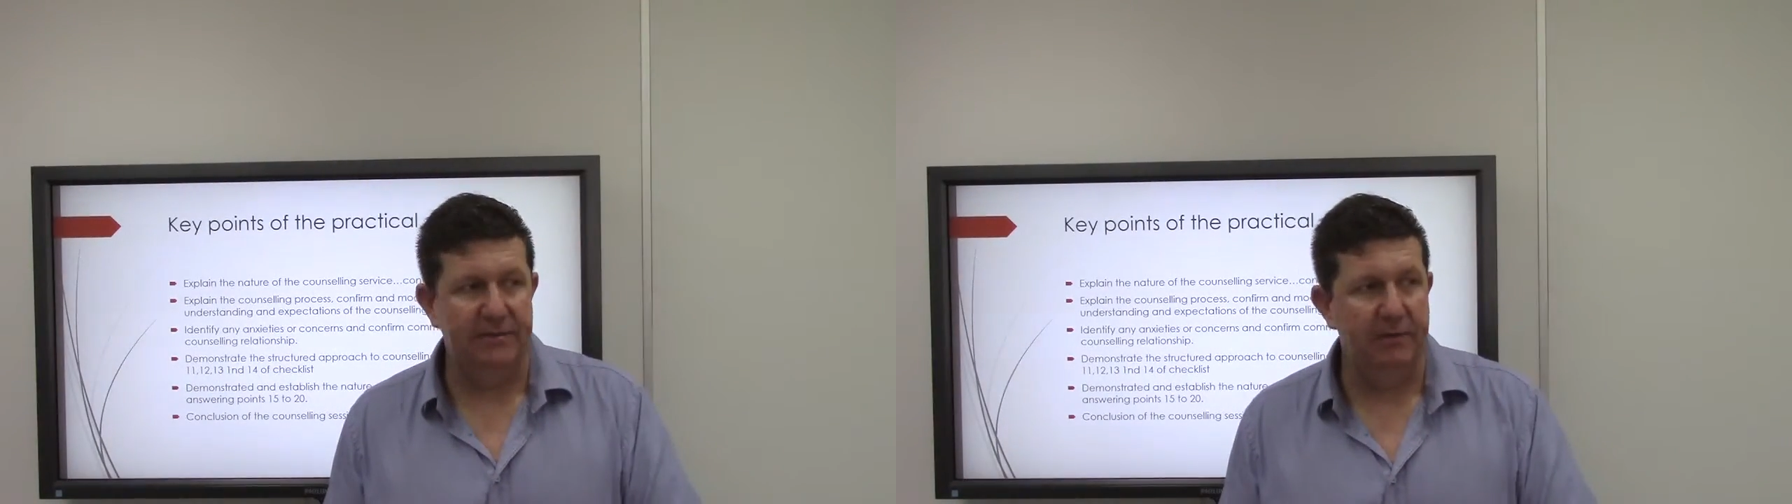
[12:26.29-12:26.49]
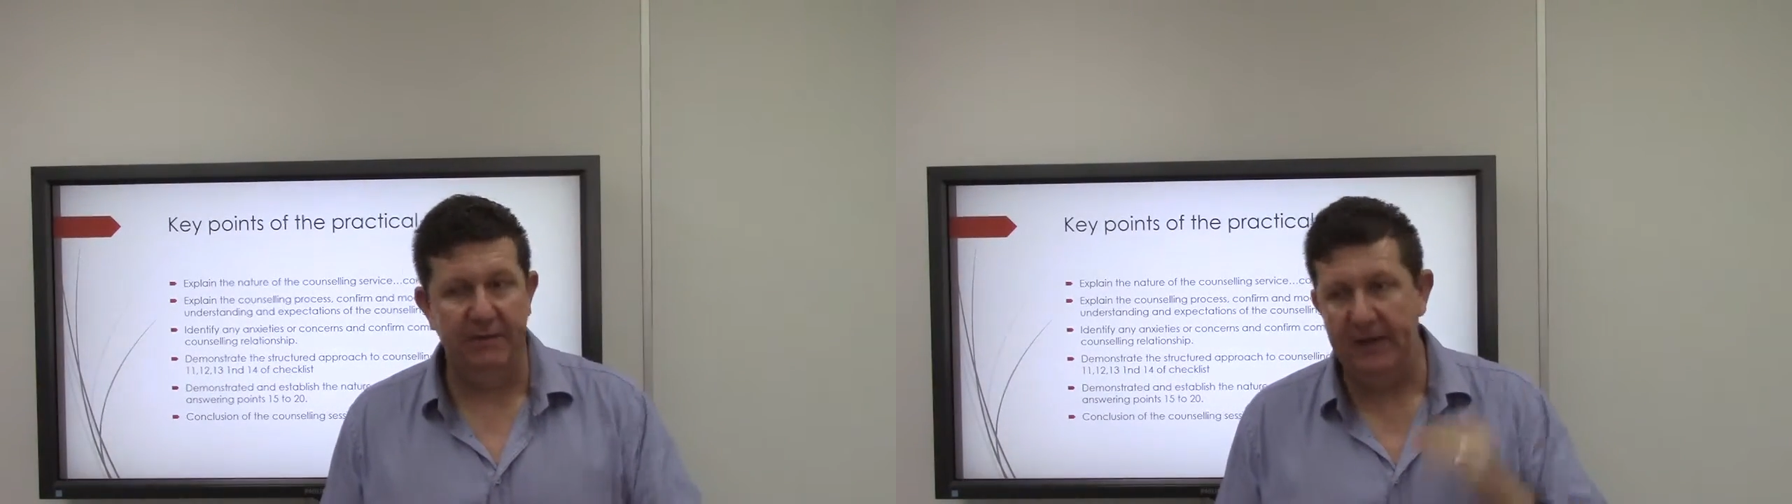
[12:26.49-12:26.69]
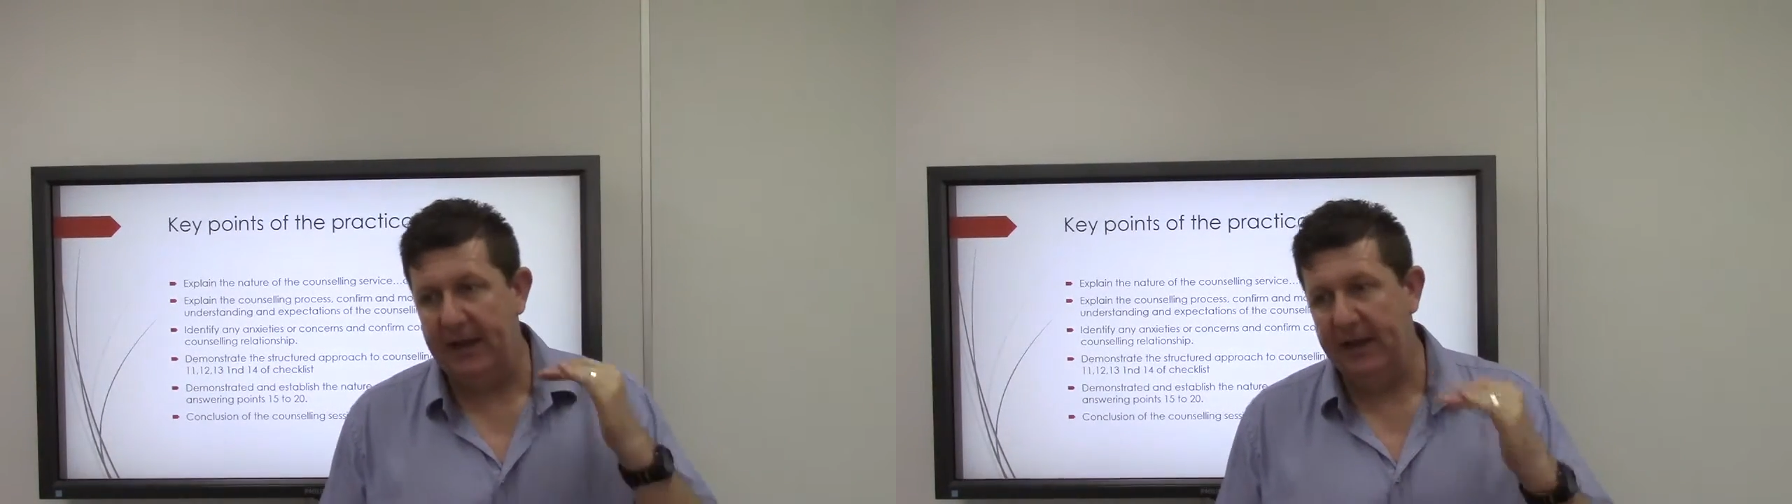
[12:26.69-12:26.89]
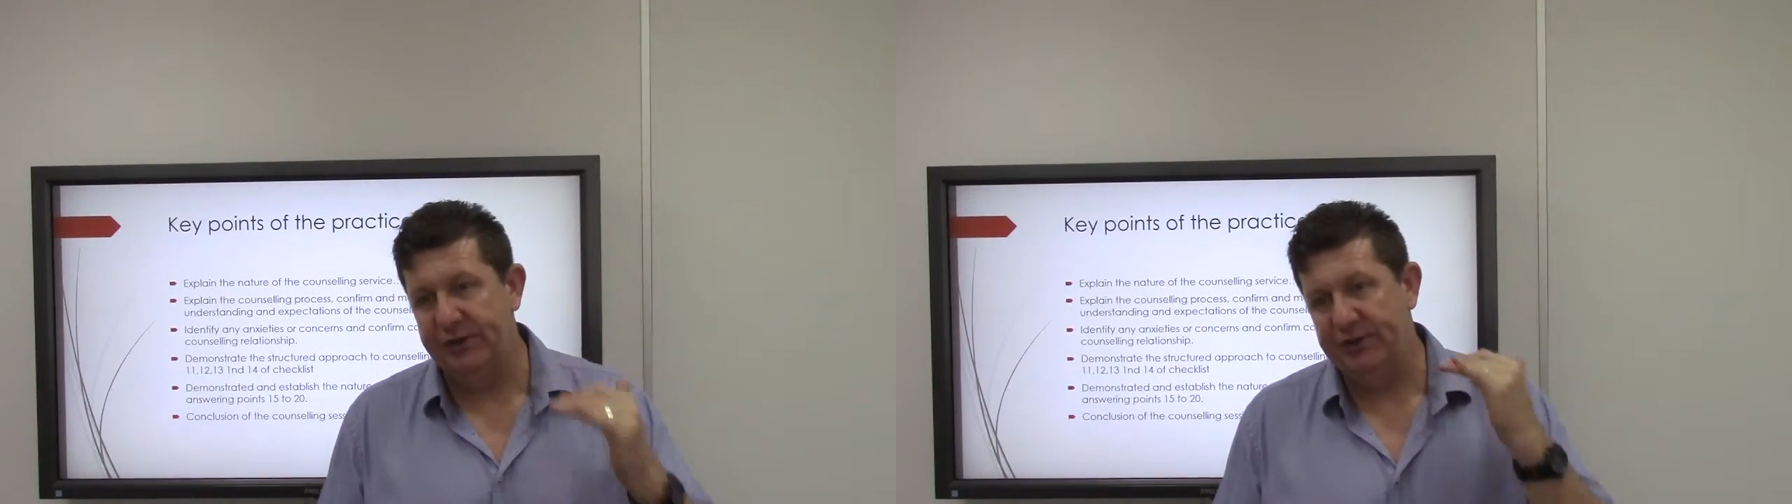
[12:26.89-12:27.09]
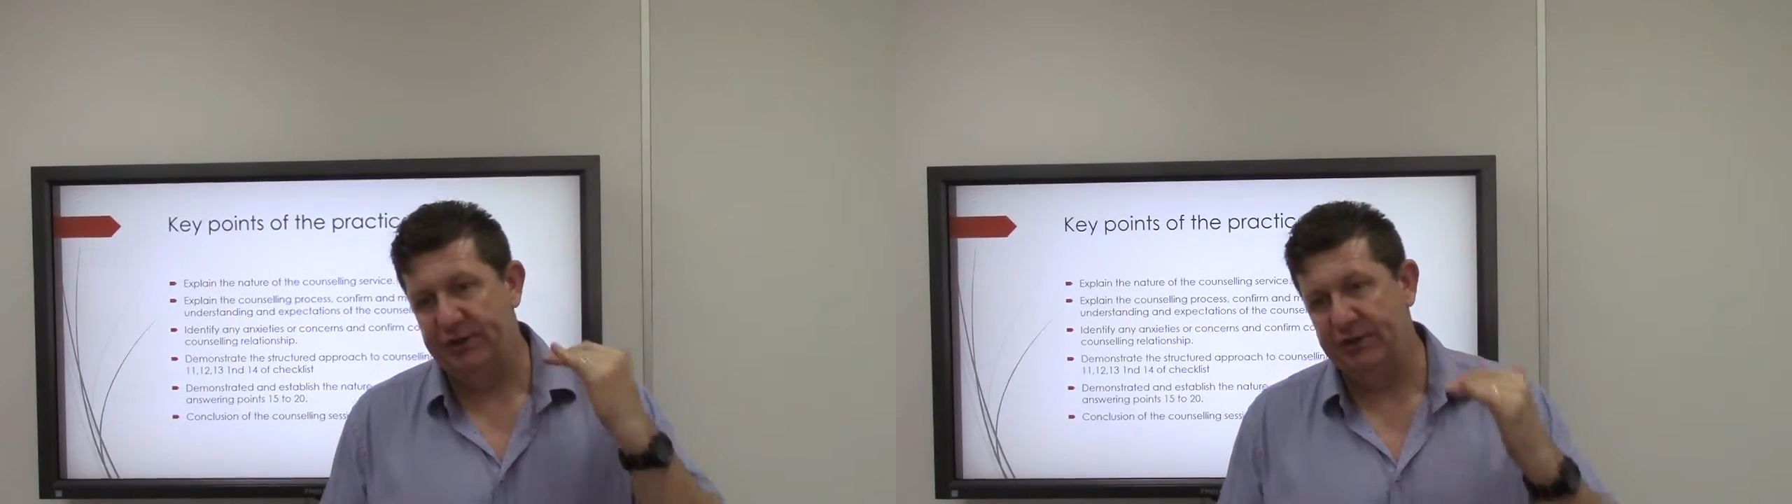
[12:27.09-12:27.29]
with
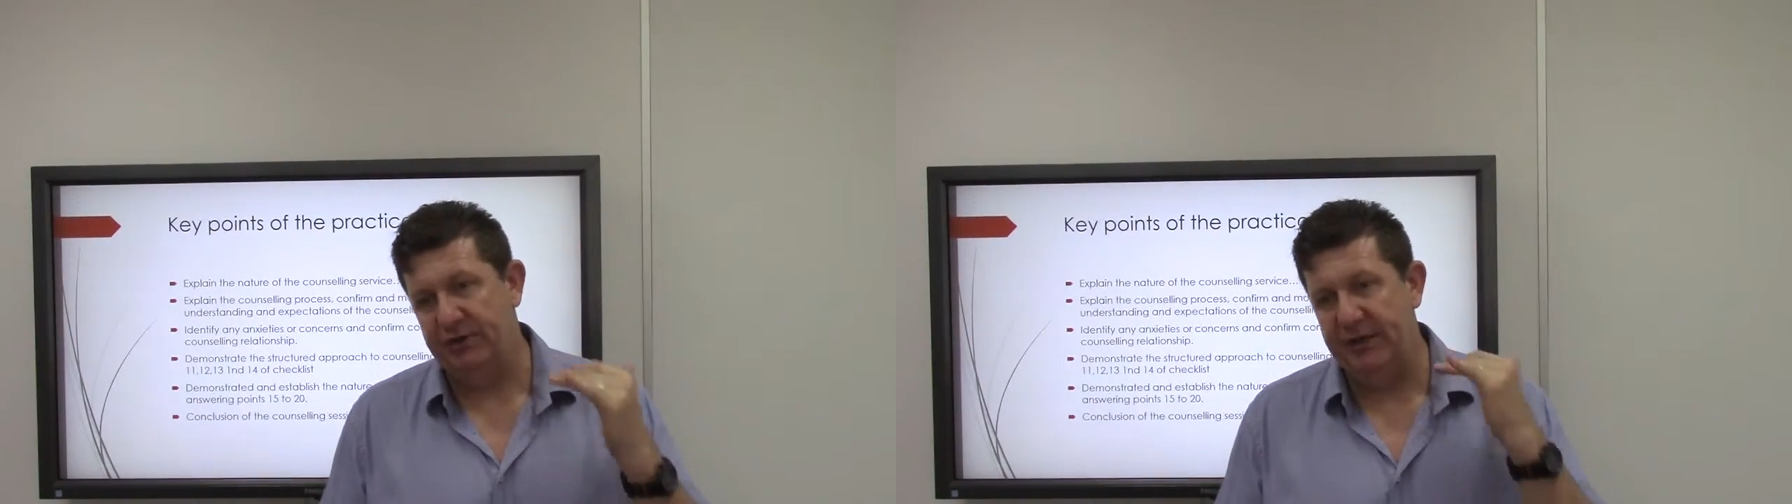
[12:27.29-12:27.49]
each